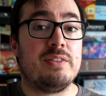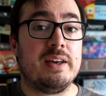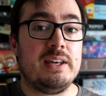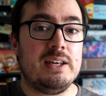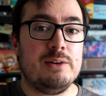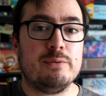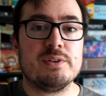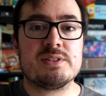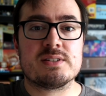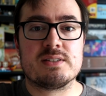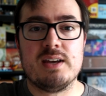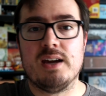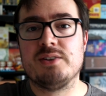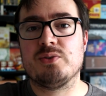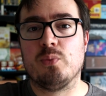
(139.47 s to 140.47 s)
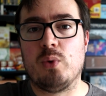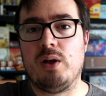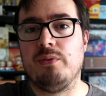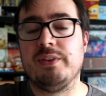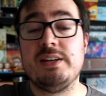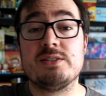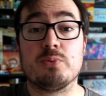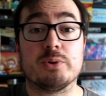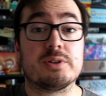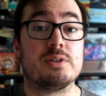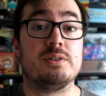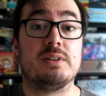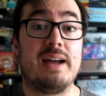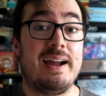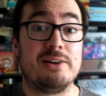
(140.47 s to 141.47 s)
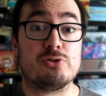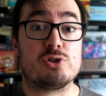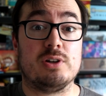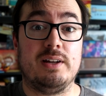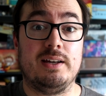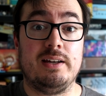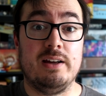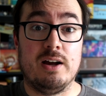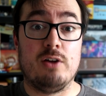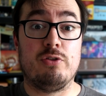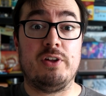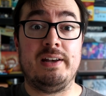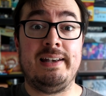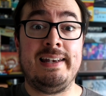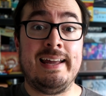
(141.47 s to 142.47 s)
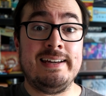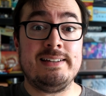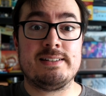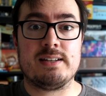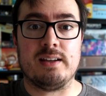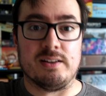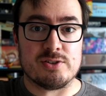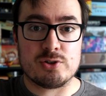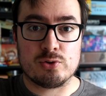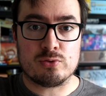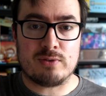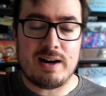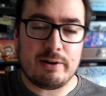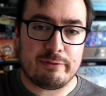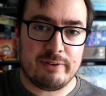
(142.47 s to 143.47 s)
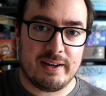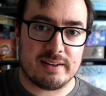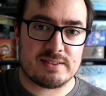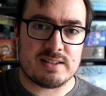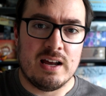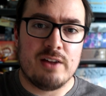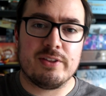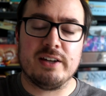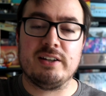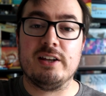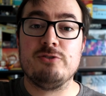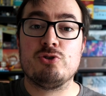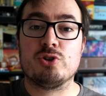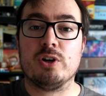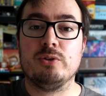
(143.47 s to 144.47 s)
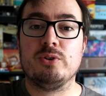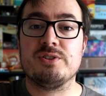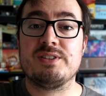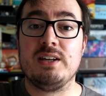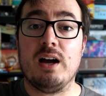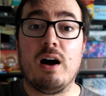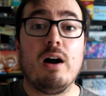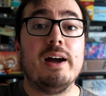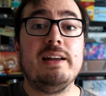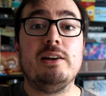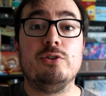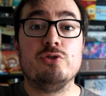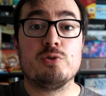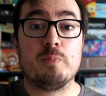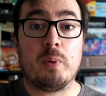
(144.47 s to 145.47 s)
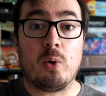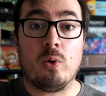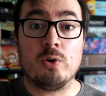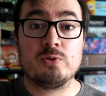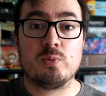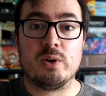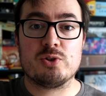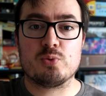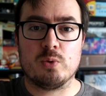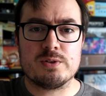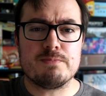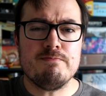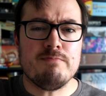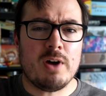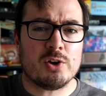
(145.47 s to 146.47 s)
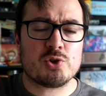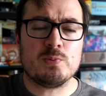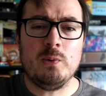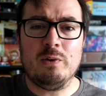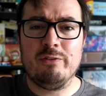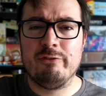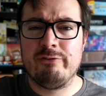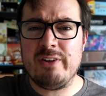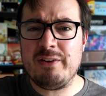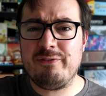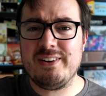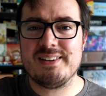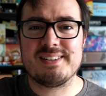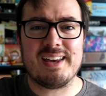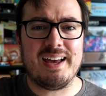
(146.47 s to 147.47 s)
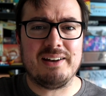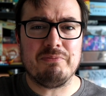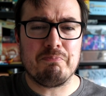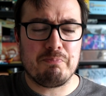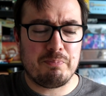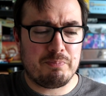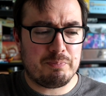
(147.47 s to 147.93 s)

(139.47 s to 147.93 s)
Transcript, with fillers: they even said, well, these weren't actually the latest graphics. They then showed us the island board, which was much more vivid and